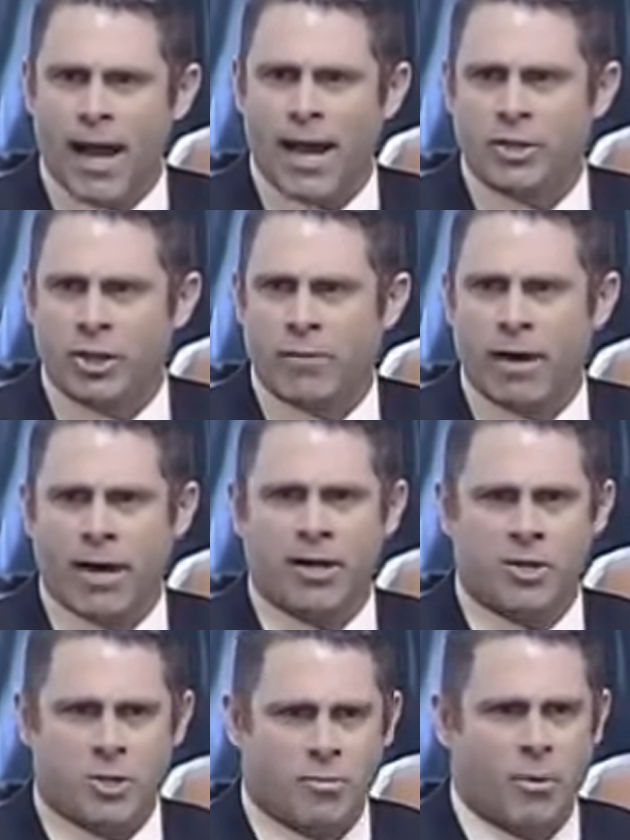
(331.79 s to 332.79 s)
Asian
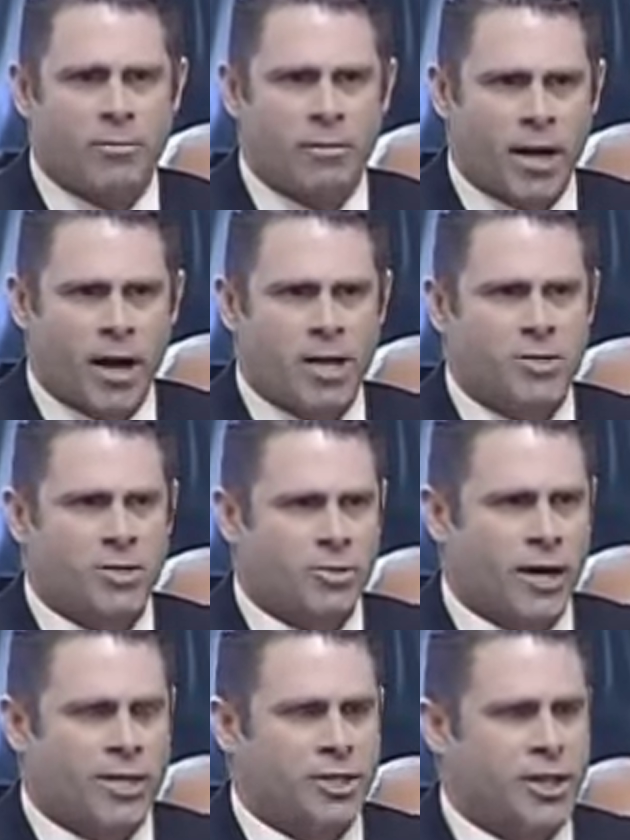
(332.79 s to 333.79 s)
Americans and put them in
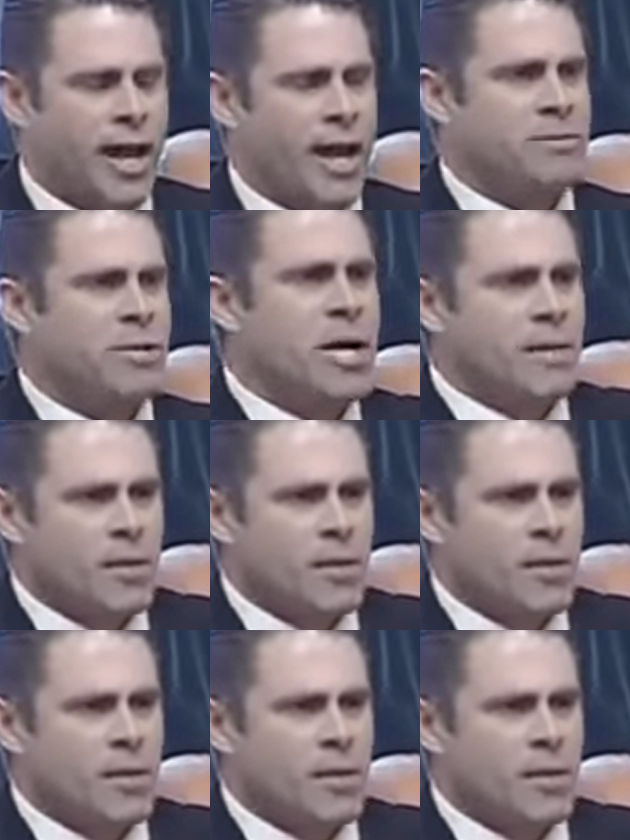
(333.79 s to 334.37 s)
concentration camps,